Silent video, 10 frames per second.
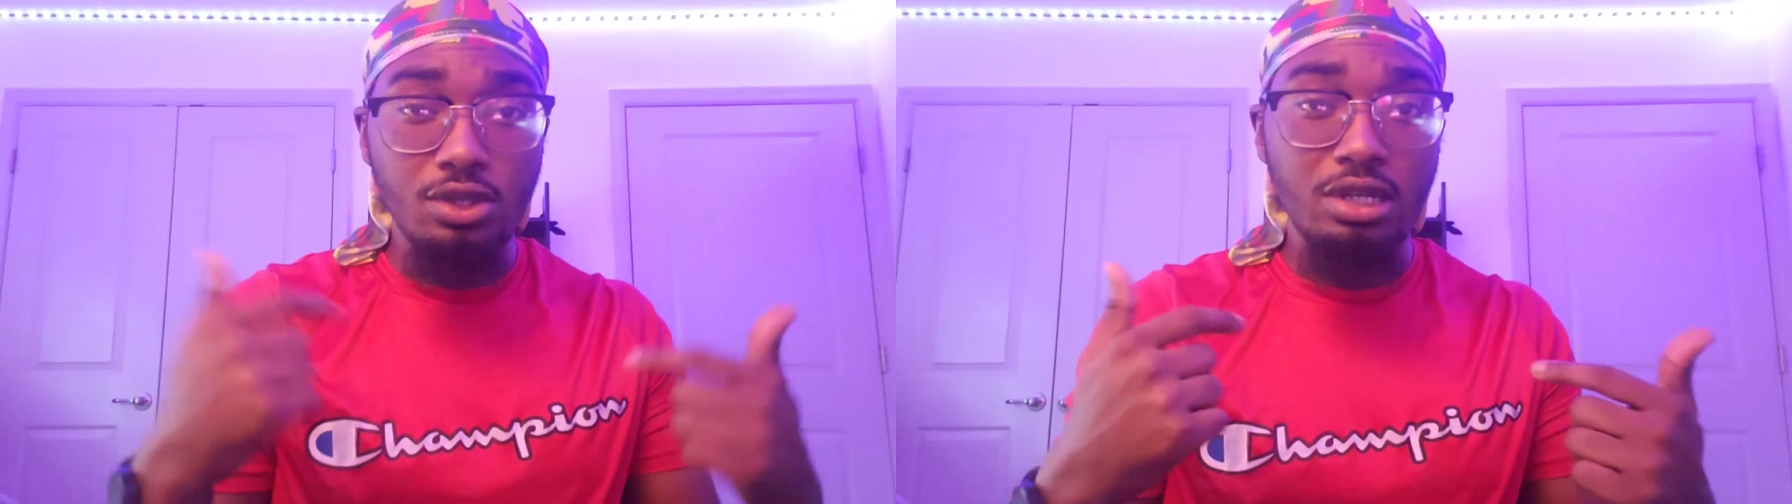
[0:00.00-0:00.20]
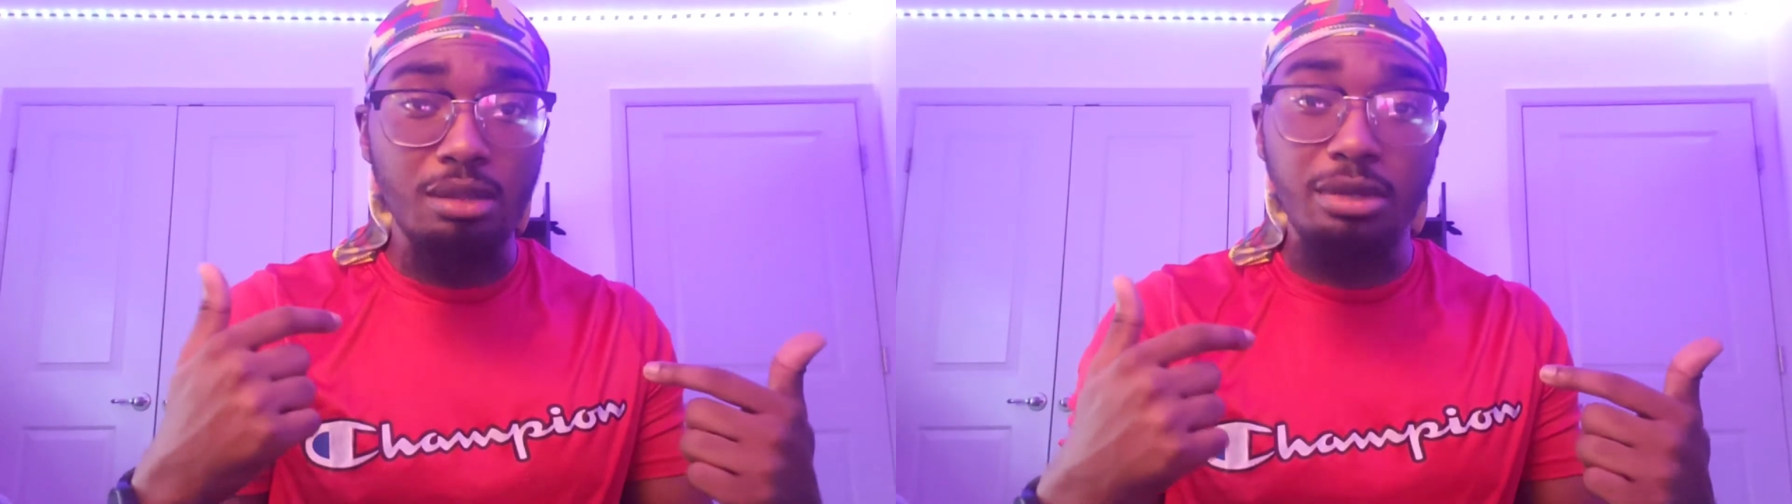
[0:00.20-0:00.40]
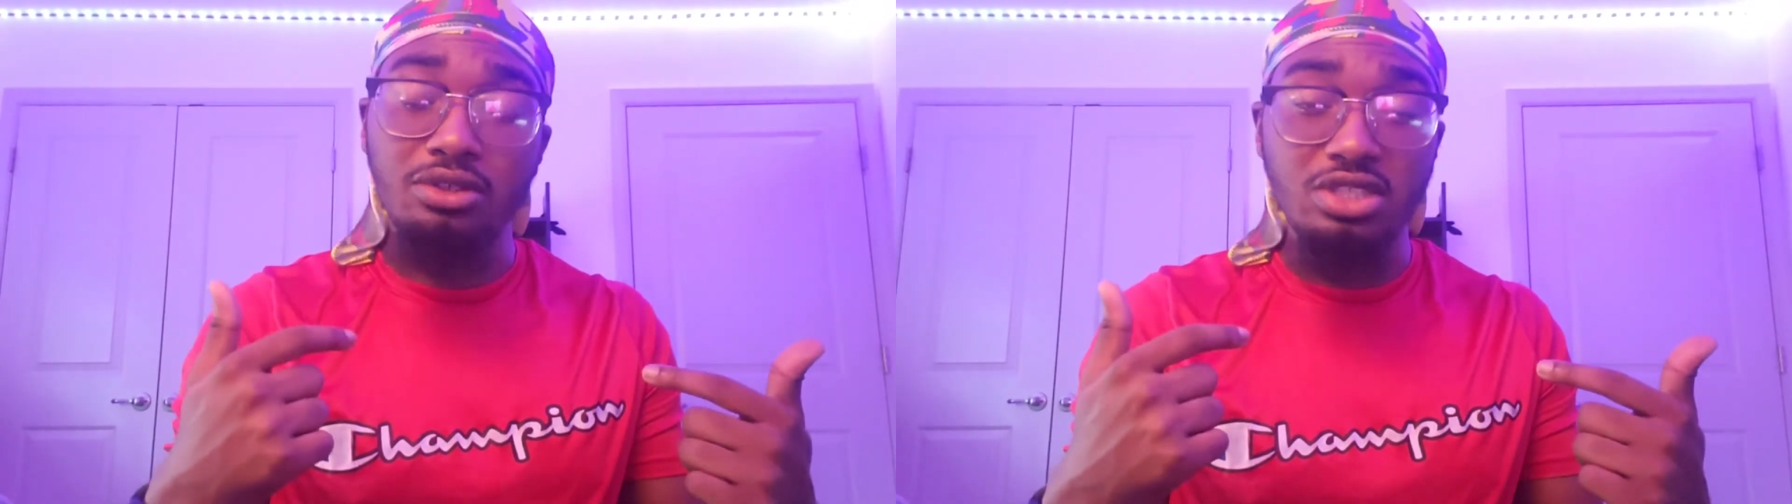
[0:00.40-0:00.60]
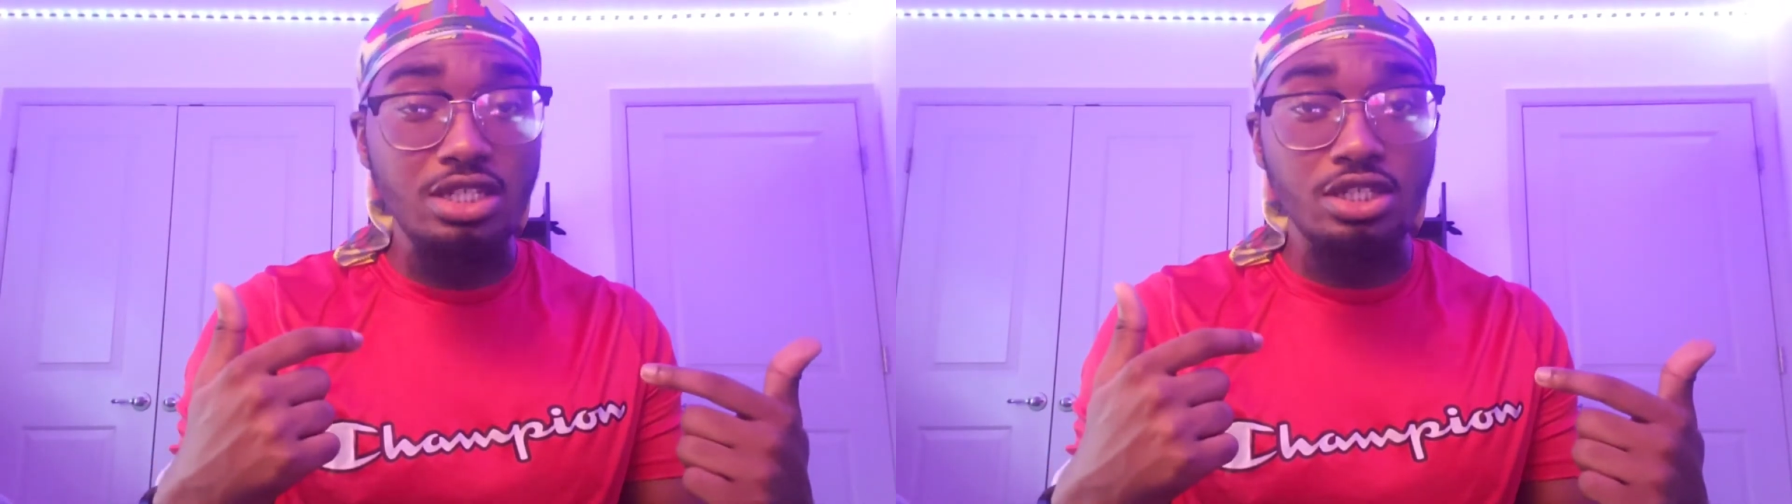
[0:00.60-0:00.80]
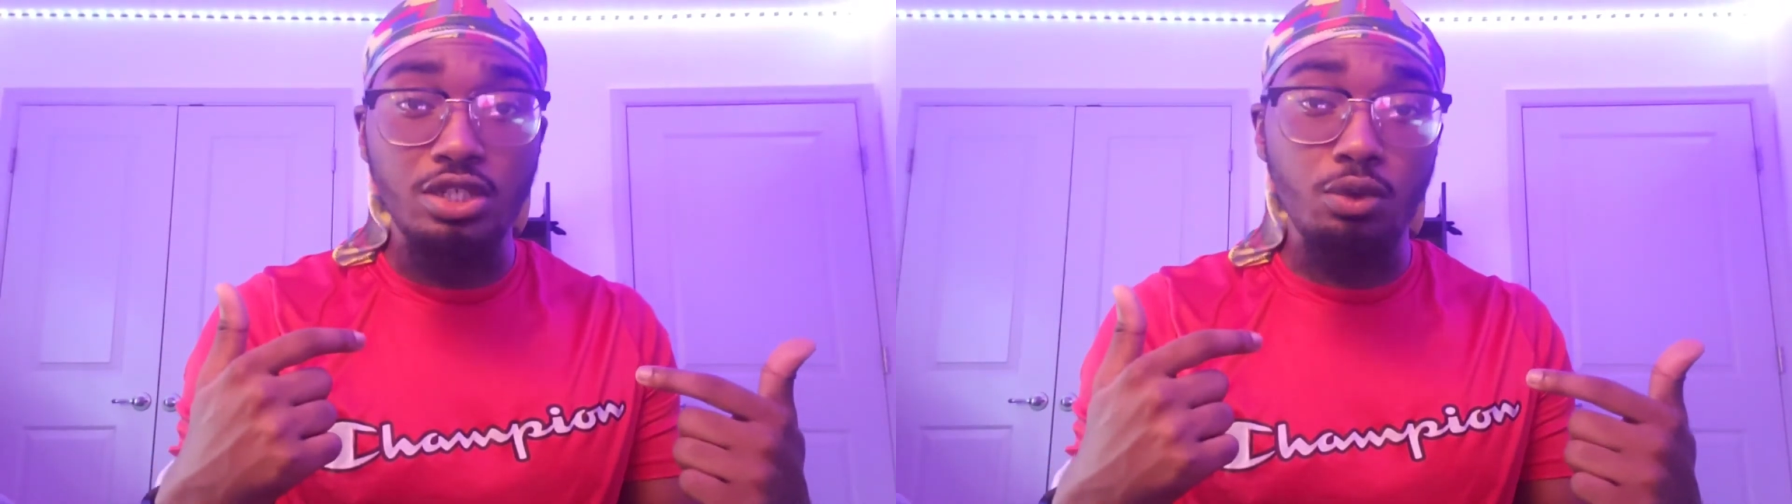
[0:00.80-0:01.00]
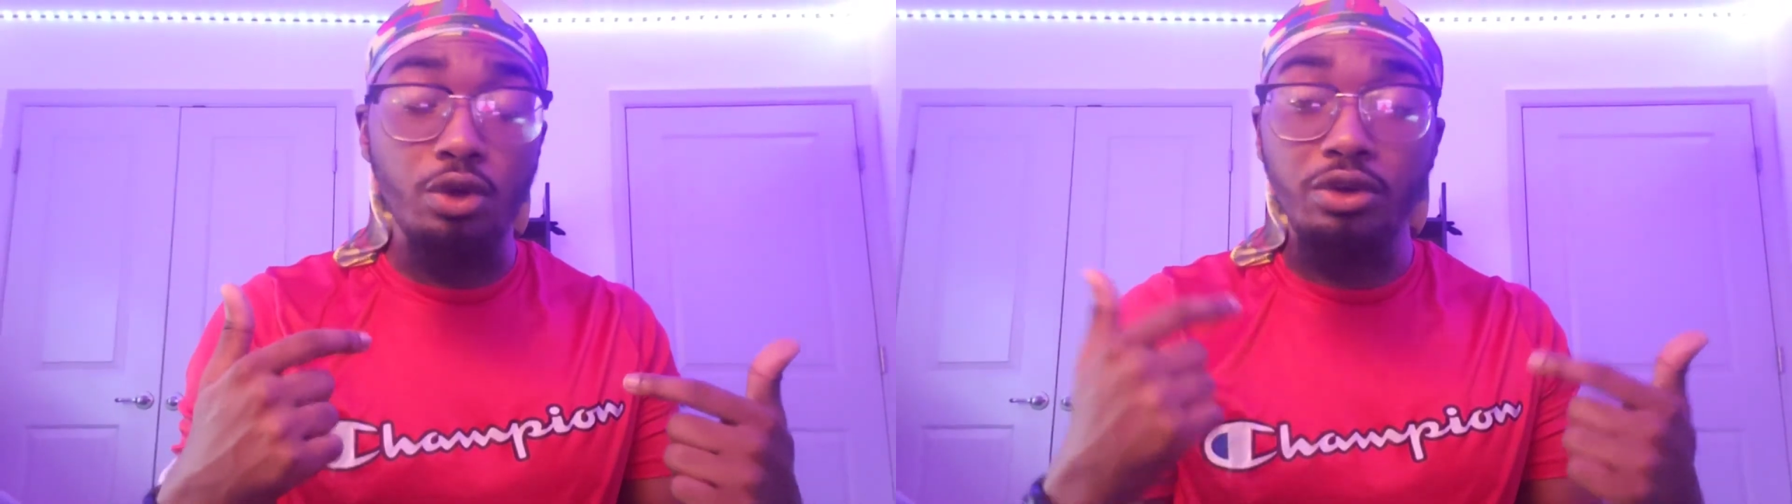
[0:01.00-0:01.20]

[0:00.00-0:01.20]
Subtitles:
talking about TGU,